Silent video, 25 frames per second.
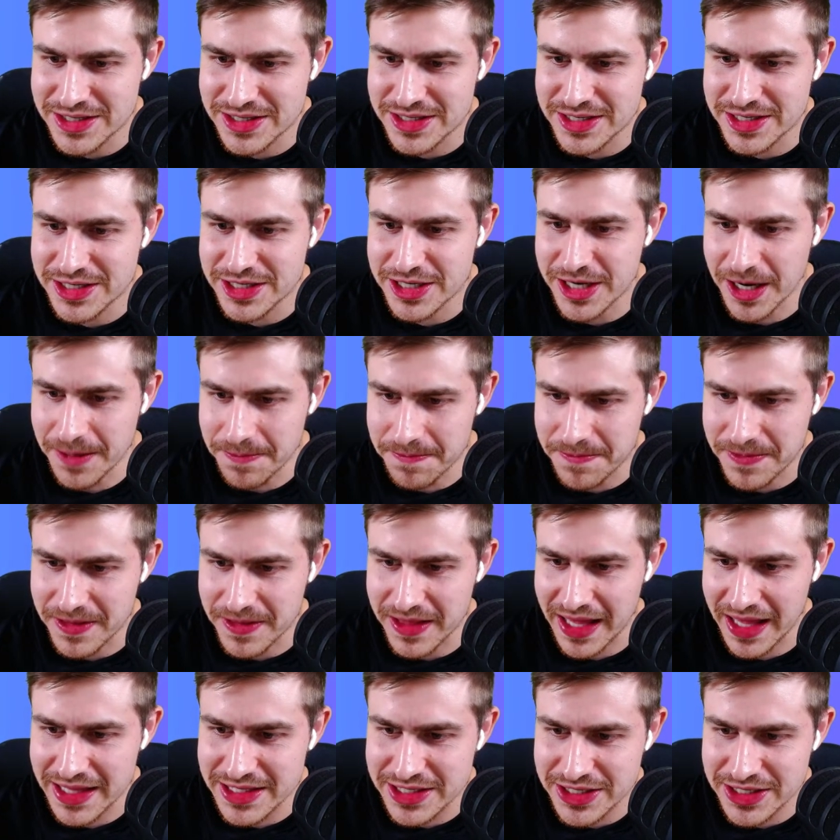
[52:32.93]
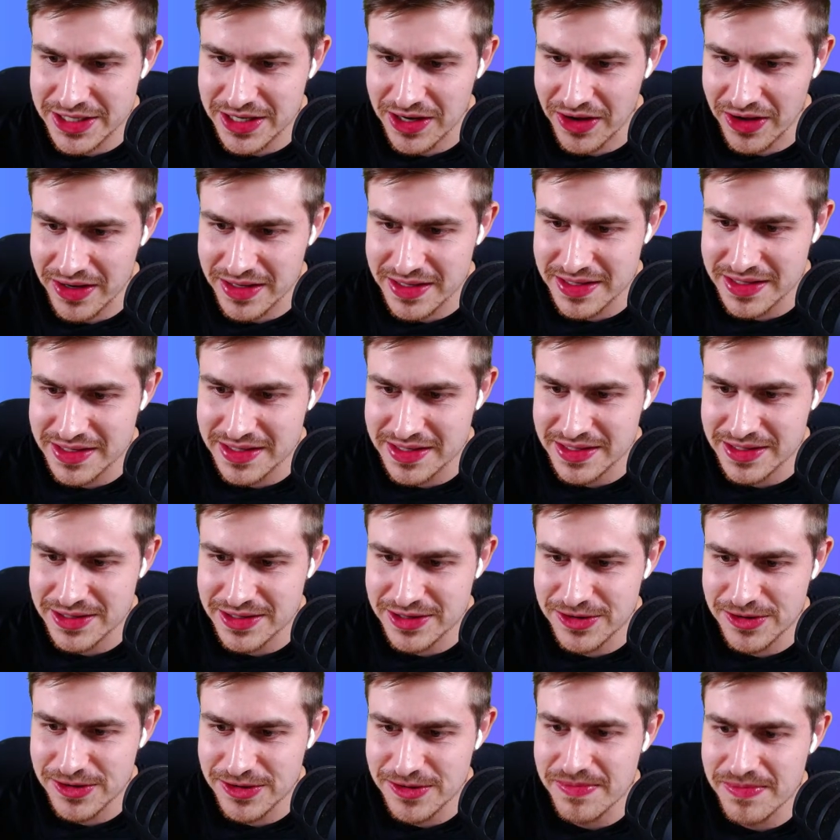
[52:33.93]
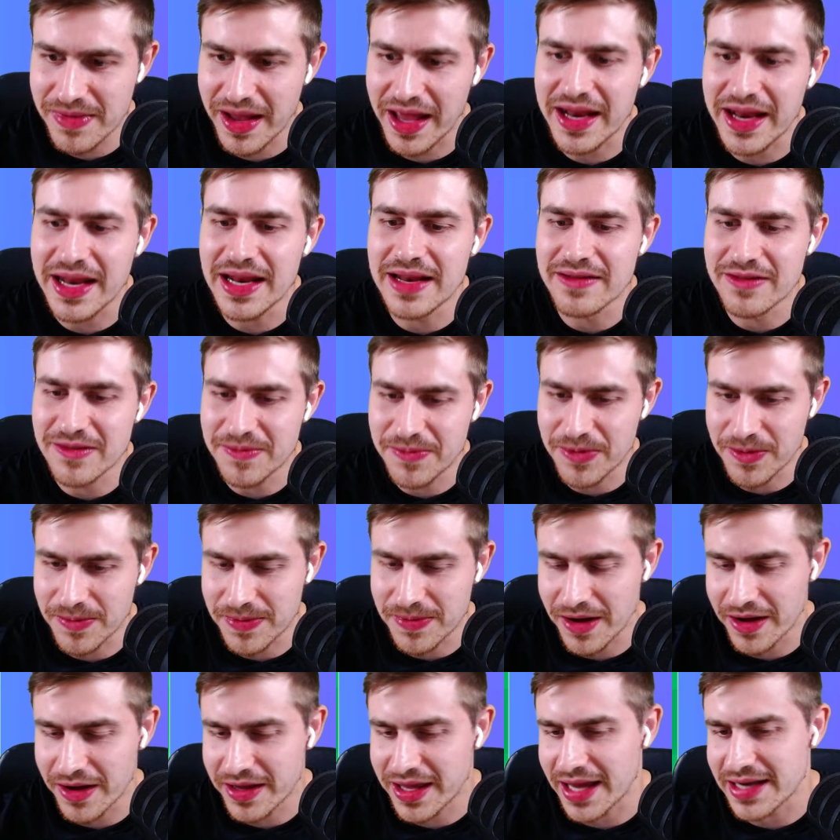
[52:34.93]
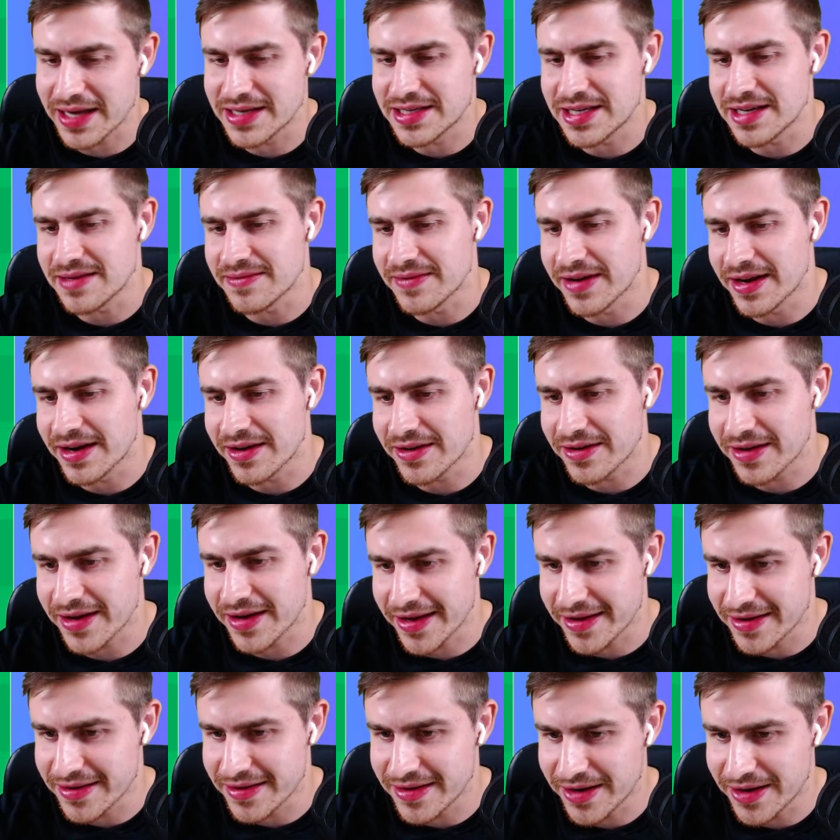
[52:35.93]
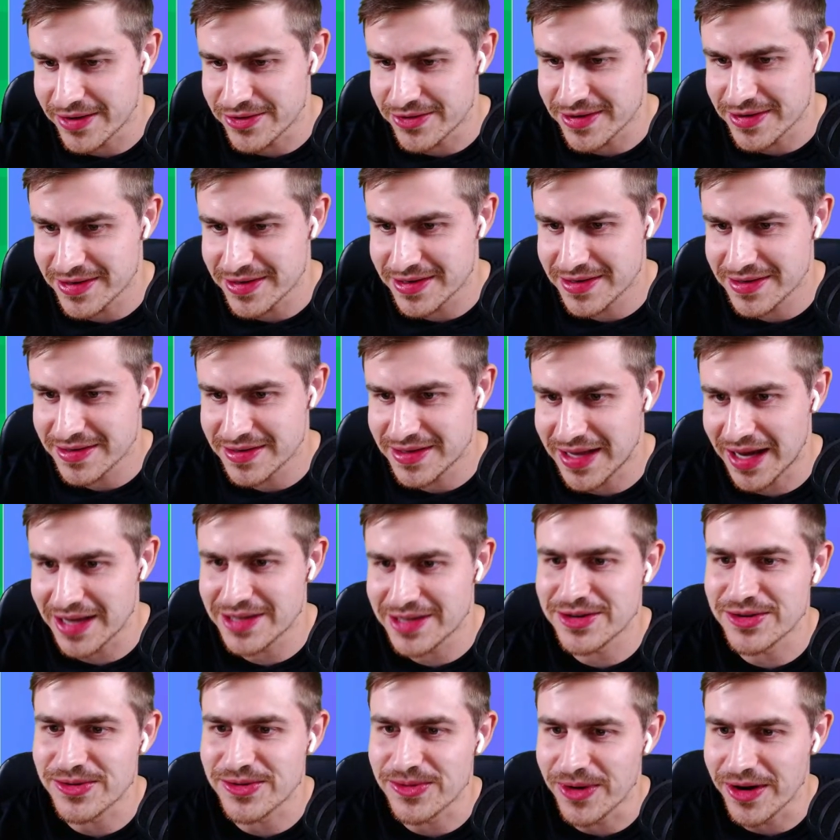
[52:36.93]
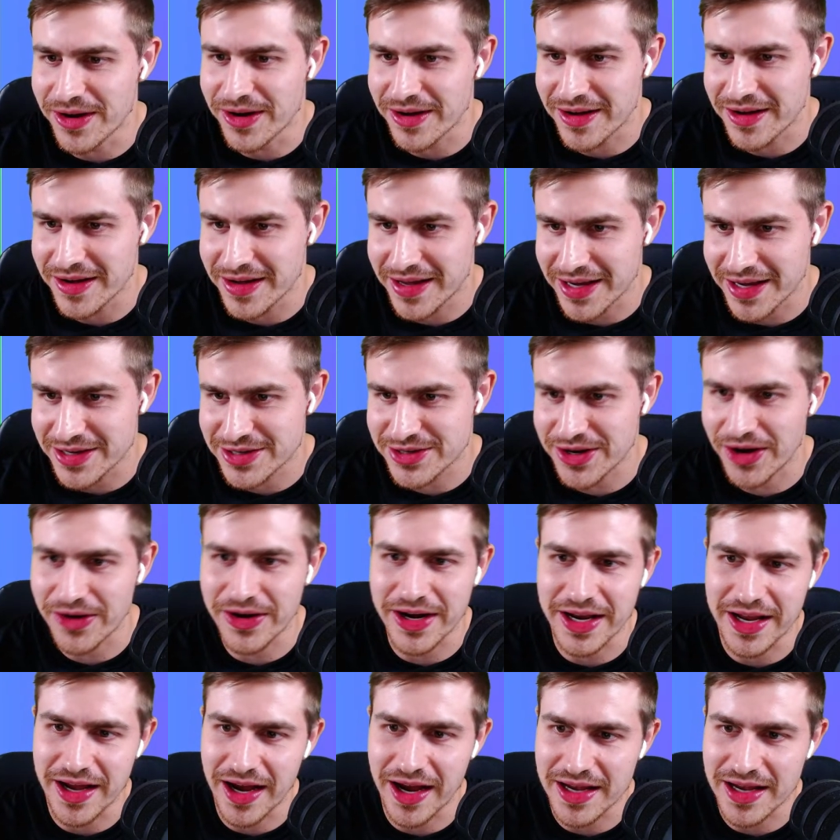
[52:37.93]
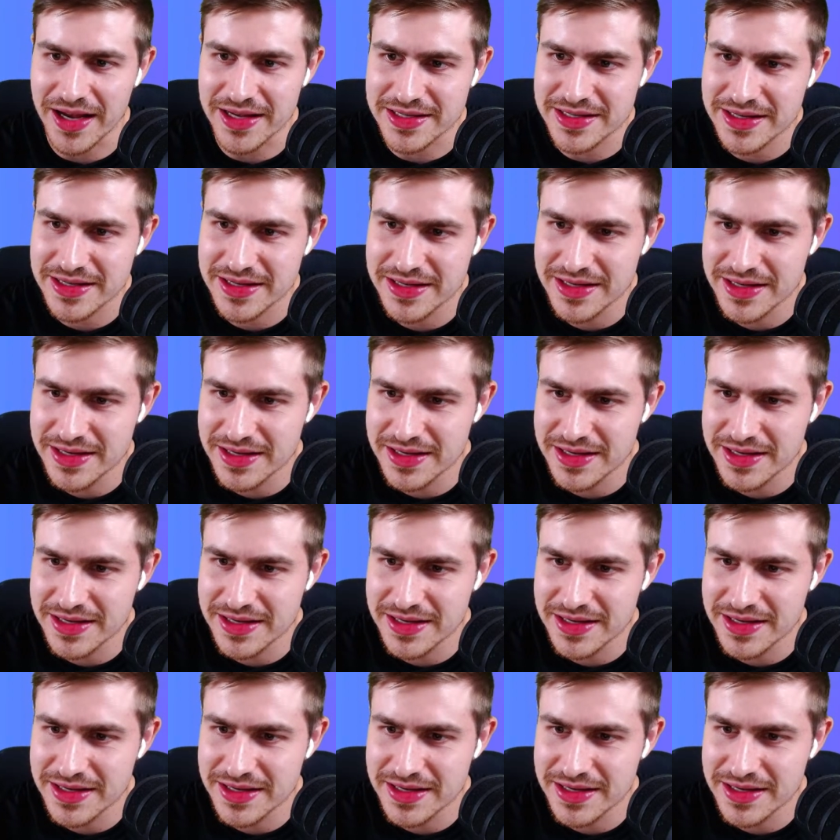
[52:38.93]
Chip, then slot. Too many Liverpool. Okay, T-man. Okay, hundreds. Doesn't work. Okay, sorry, guys.